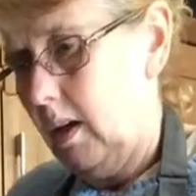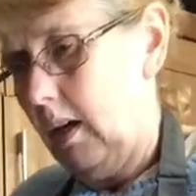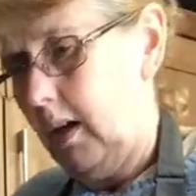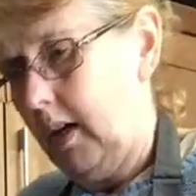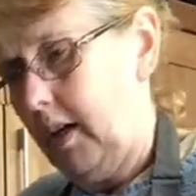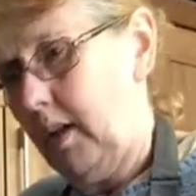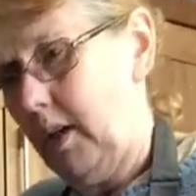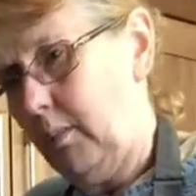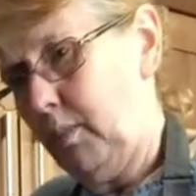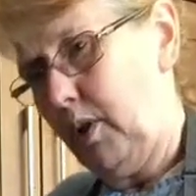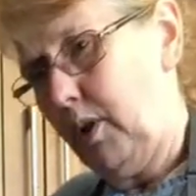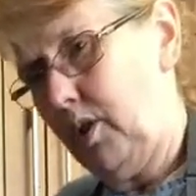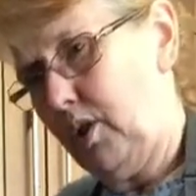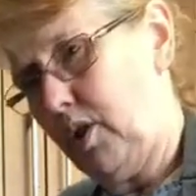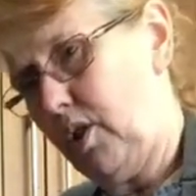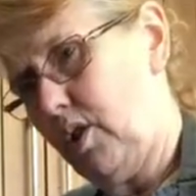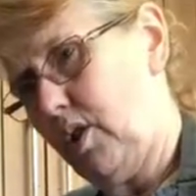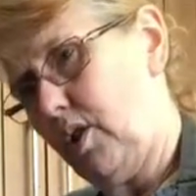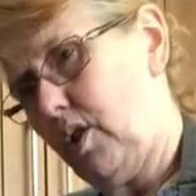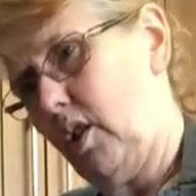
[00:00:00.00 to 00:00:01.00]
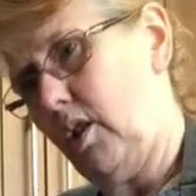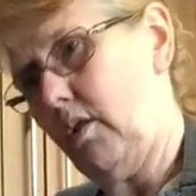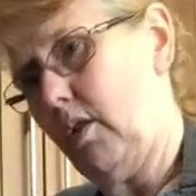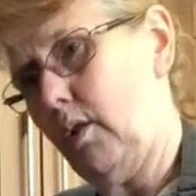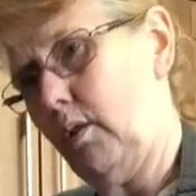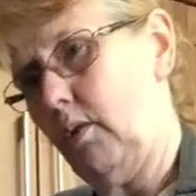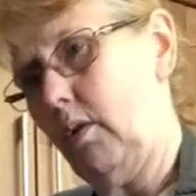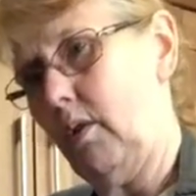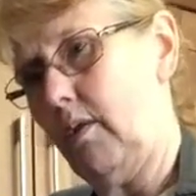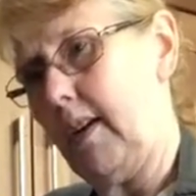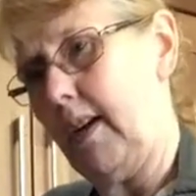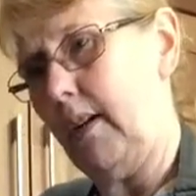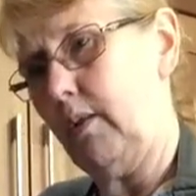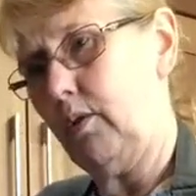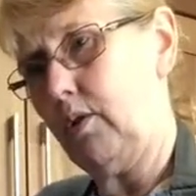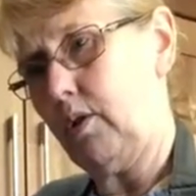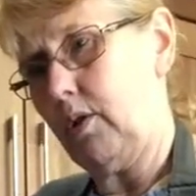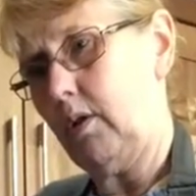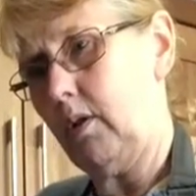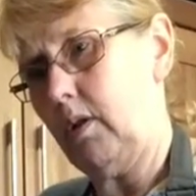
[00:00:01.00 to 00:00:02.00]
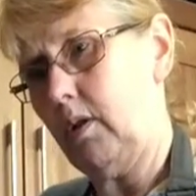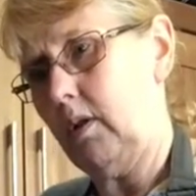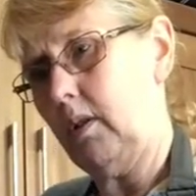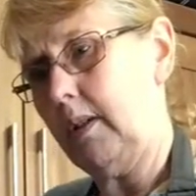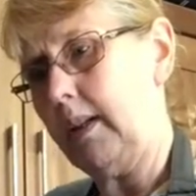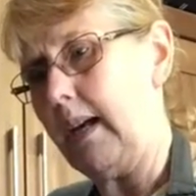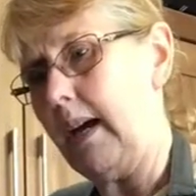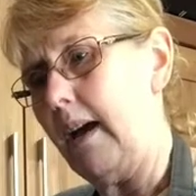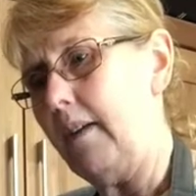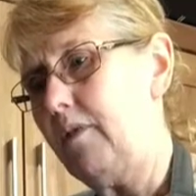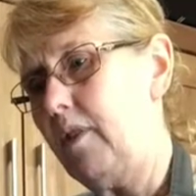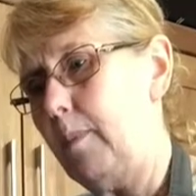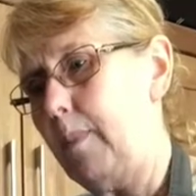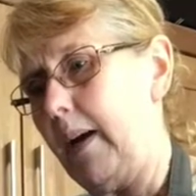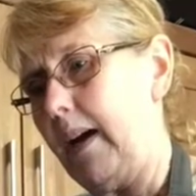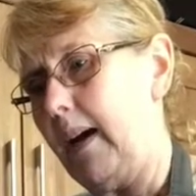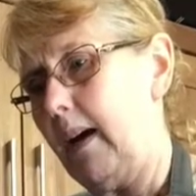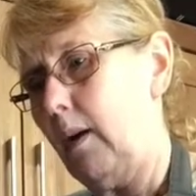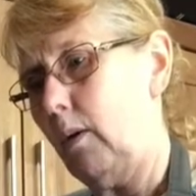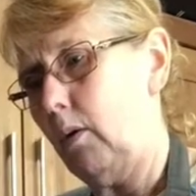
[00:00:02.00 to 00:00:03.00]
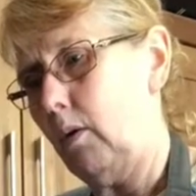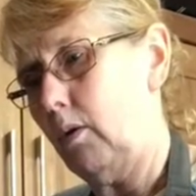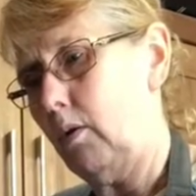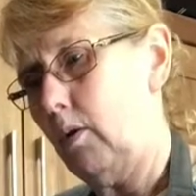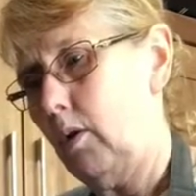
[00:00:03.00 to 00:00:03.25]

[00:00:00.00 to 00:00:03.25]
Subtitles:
And I'm going to stir it all around, get every bit out.